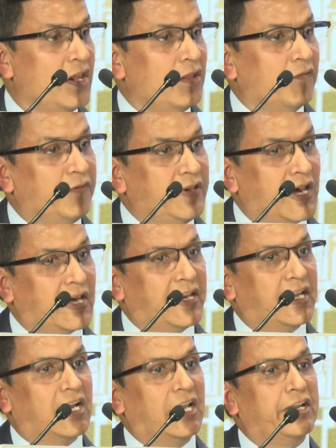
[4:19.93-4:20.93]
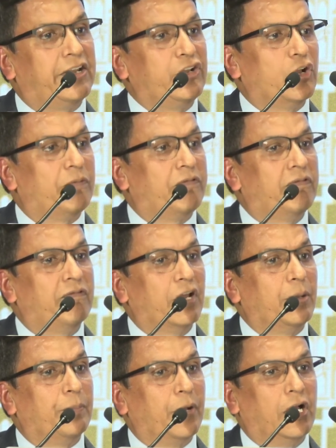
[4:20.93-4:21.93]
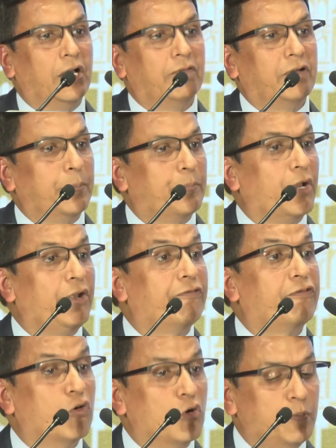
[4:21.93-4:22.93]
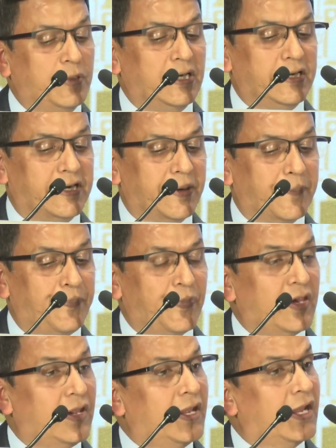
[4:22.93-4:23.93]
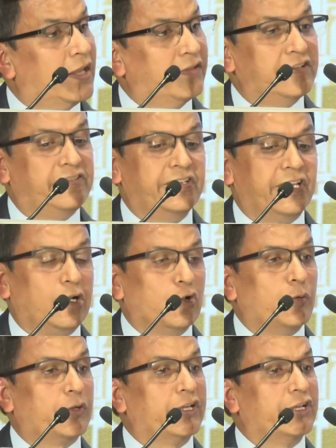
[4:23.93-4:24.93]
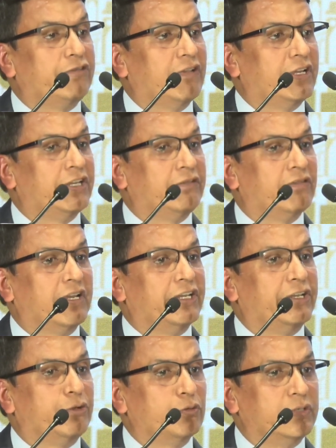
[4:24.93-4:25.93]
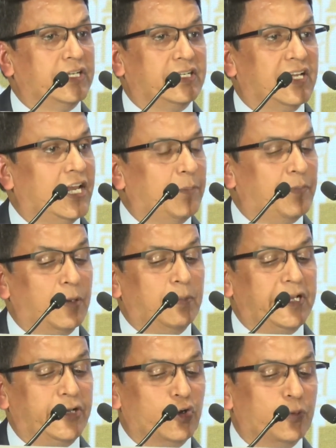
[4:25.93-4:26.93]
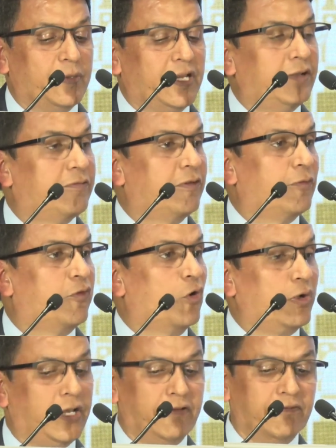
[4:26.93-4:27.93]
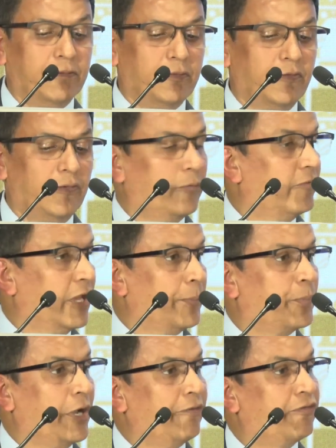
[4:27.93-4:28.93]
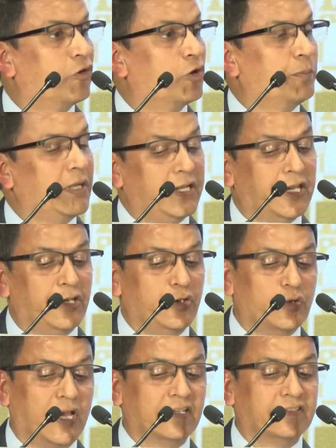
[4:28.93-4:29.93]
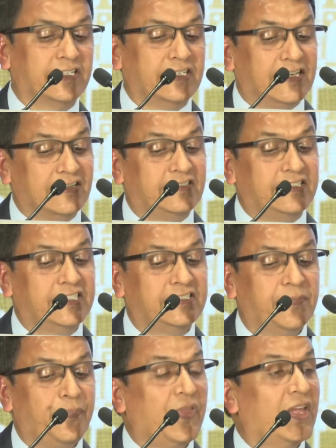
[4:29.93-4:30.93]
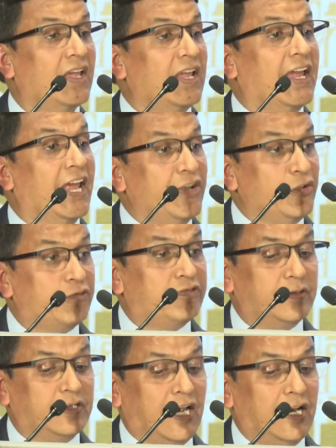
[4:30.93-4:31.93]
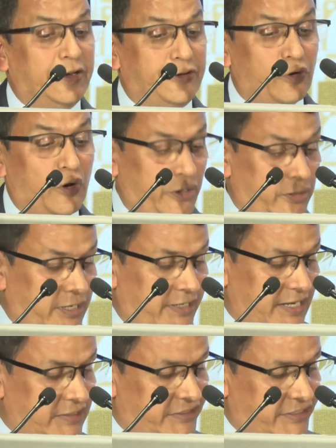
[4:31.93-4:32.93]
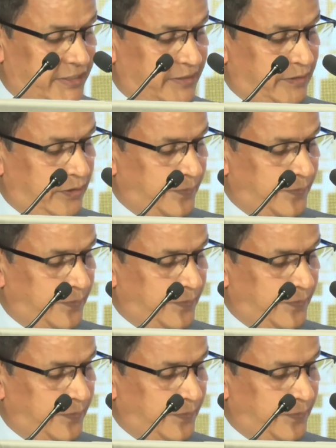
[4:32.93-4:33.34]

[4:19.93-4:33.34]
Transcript: We are a country of one, uh, 1.4 billion. And this is a Globocan 2022 data in public domain, 14, 1.4 million new cancer cases. And you, I'll draw your attention